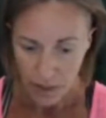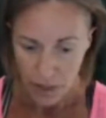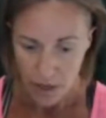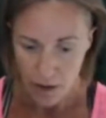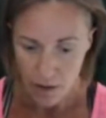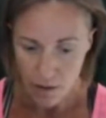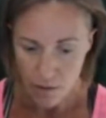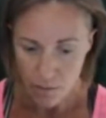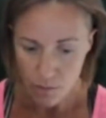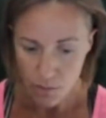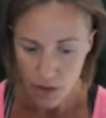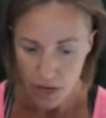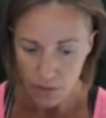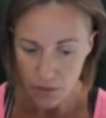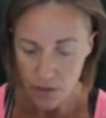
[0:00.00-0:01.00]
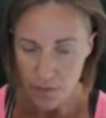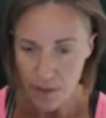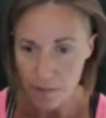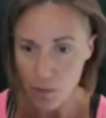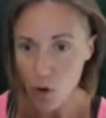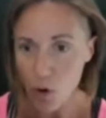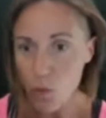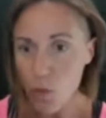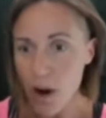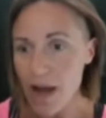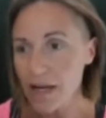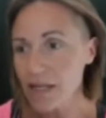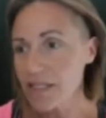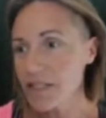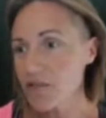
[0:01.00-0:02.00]
and with a bit more
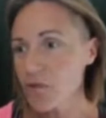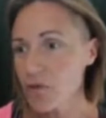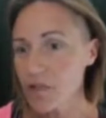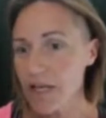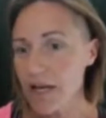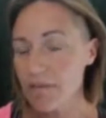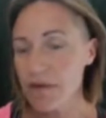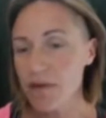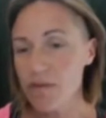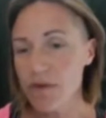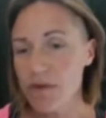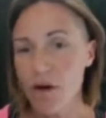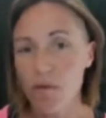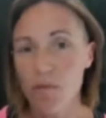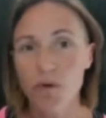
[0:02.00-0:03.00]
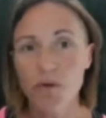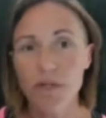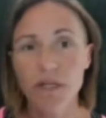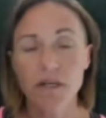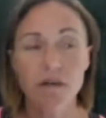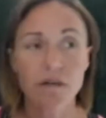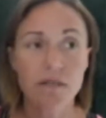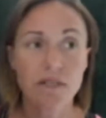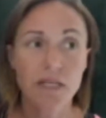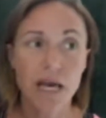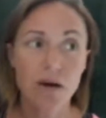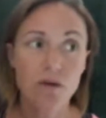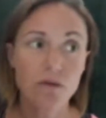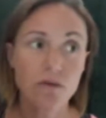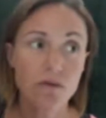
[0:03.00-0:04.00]
awareness of what's happening with our body and our
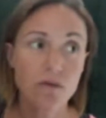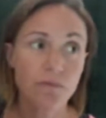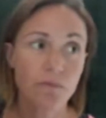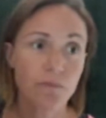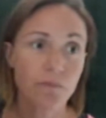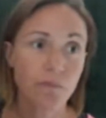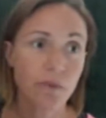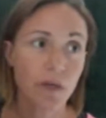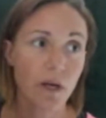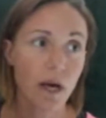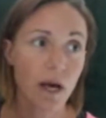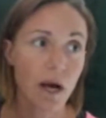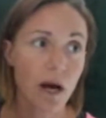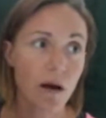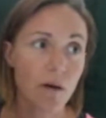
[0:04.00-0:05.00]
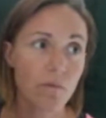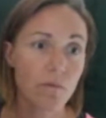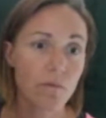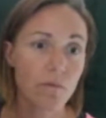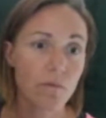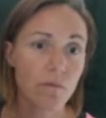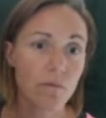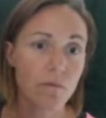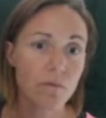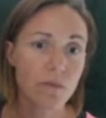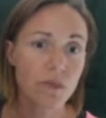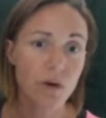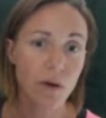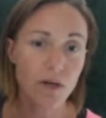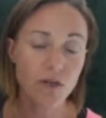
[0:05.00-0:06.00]
cells.
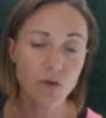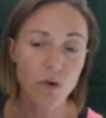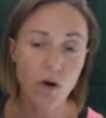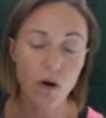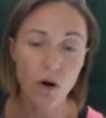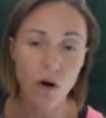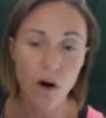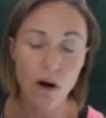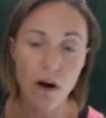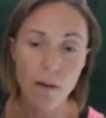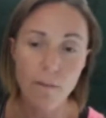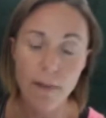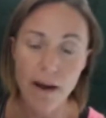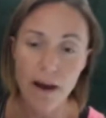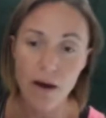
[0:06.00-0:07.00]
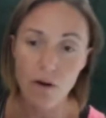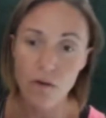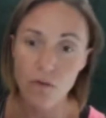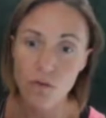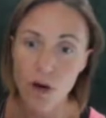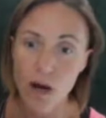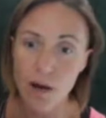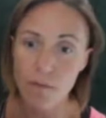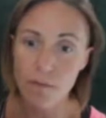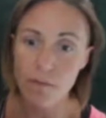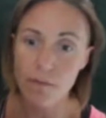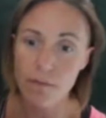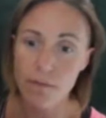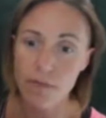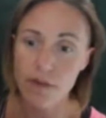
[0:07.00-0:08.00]
So I talk a lot about
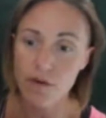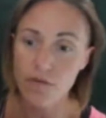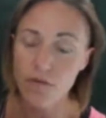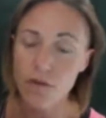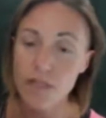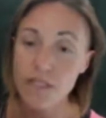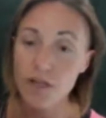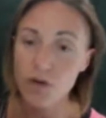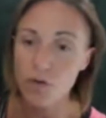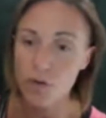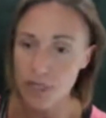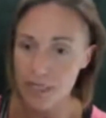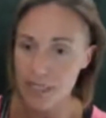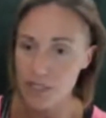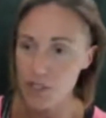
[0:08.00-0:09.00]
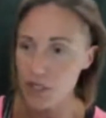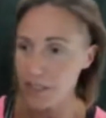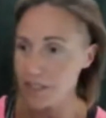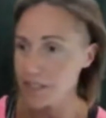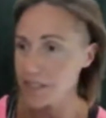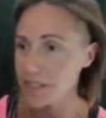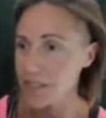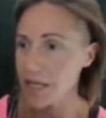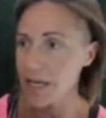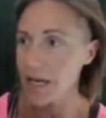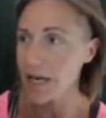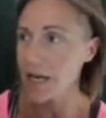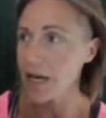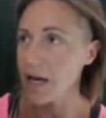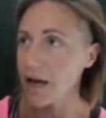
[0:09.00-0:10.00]
the physical conditions
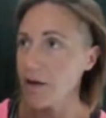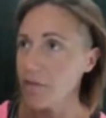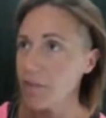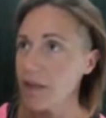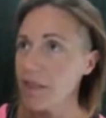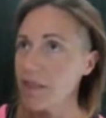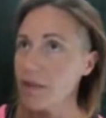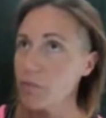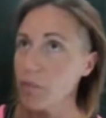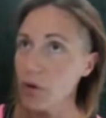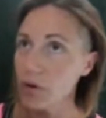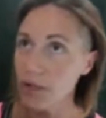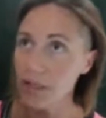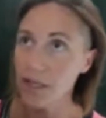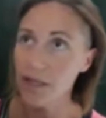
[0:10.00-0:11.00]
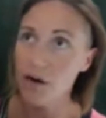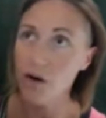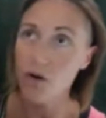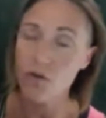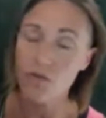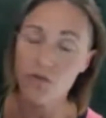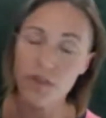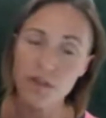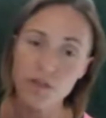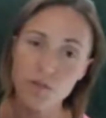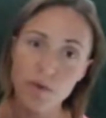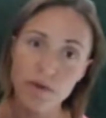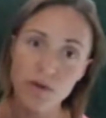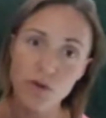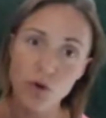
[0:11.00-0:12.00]
in the body of the
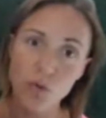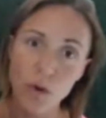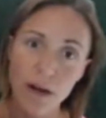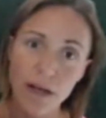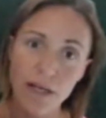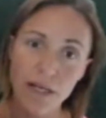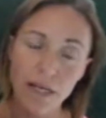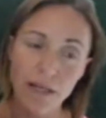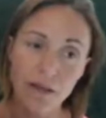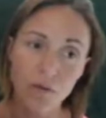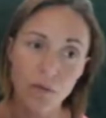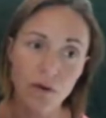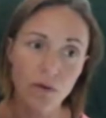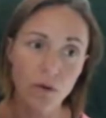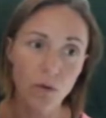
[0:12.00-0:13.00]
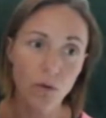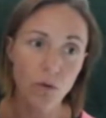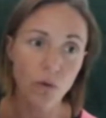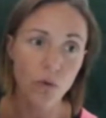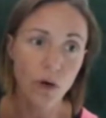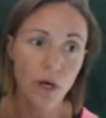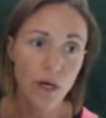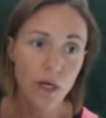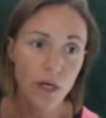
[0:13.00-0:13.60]
spiritual awakening that we're all